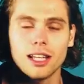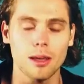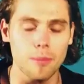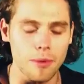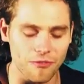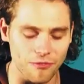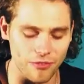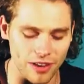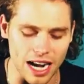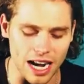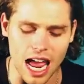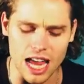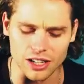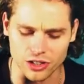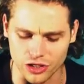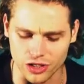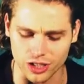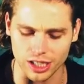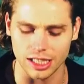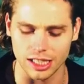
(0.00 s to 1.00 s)
Let me
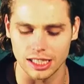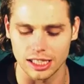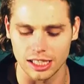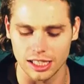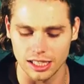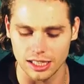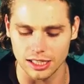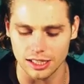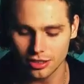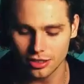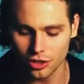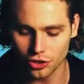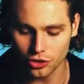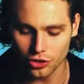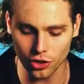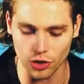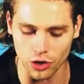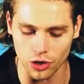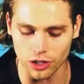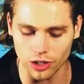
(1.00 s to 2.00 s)
finish. The
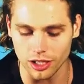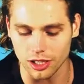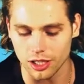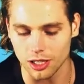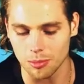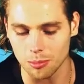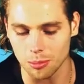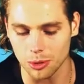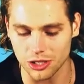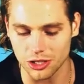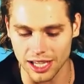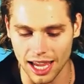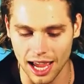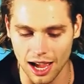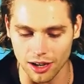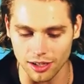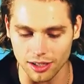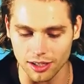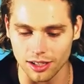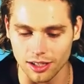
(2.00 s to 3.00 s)
dude puts
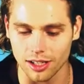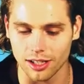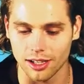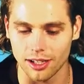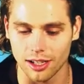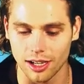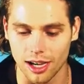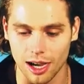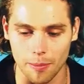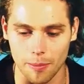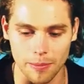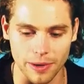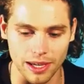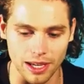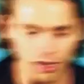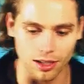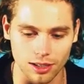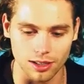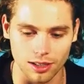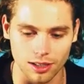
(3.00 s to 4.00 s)
out a
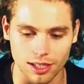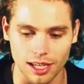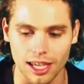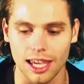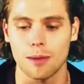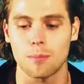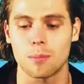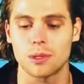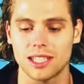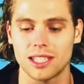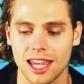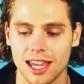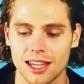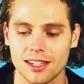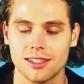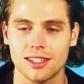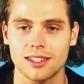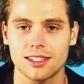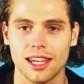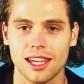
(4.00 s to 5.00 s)
meal and
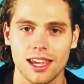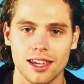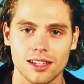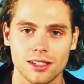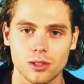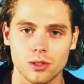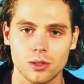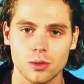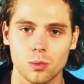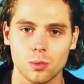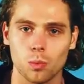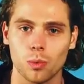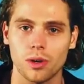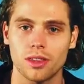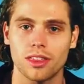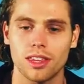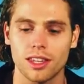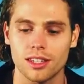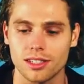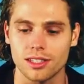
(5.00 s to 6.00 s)
pretends to dance
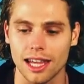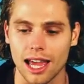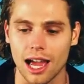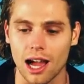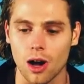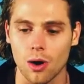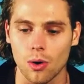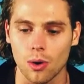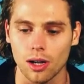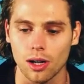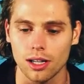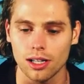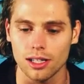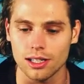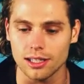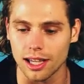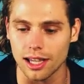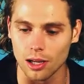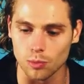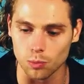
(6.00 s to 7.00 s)
with his now
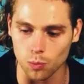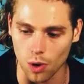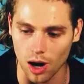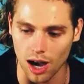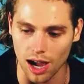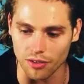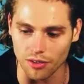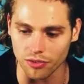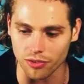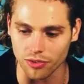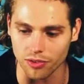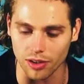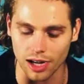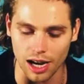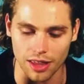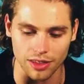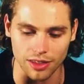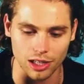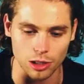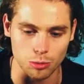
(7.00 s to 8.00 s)
dead wife.
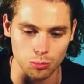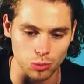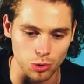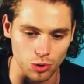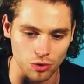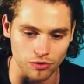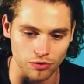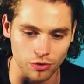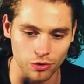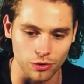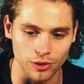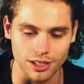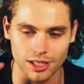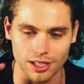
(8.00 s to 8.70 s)
And I think it's beautiful.